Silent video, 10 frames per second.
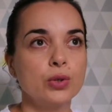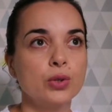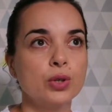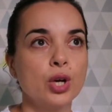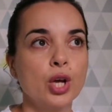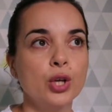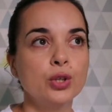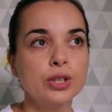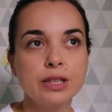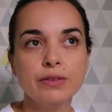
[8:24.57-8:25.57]

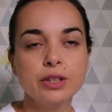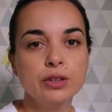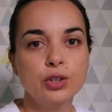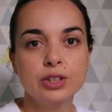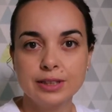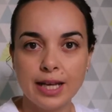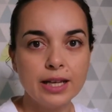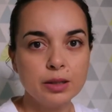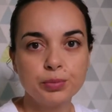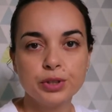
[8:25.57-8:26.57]
you're giving your
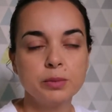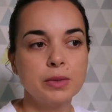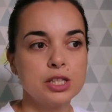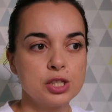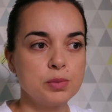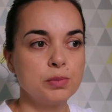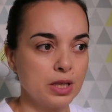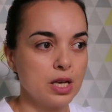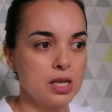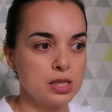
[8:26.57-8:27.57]
day pretty much
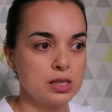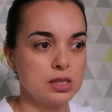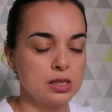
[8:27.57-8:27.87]
because,